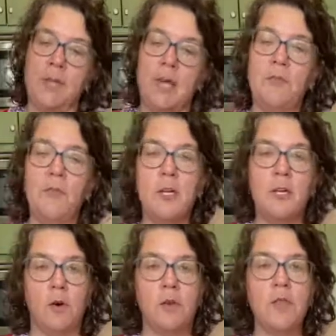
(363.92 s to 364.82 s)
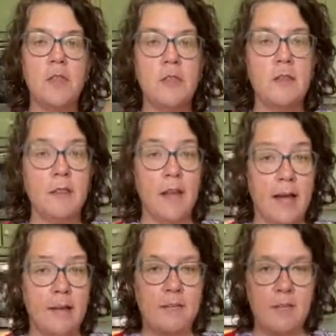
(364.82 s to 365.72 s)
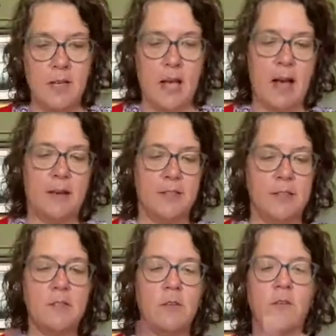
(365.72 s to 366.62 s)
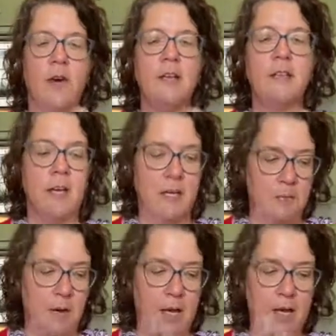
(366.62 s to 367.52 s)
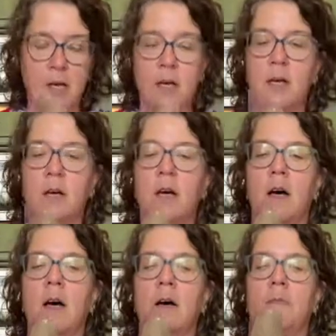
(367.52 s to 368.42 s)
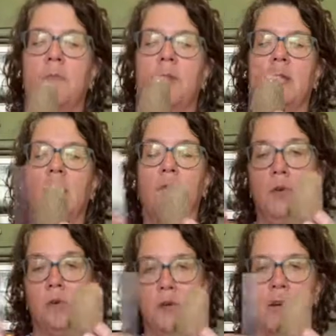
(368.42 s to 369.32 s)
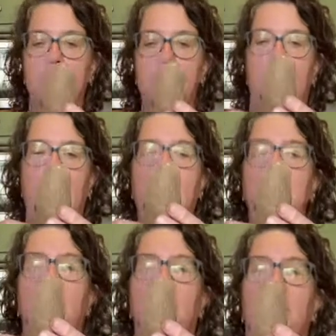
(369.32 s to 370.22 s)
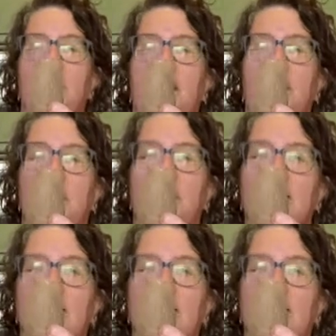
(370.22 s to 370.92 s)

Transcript: If we know the lengths of the axes, so if I take my ruler and I'm going to eyeball it, I'm going to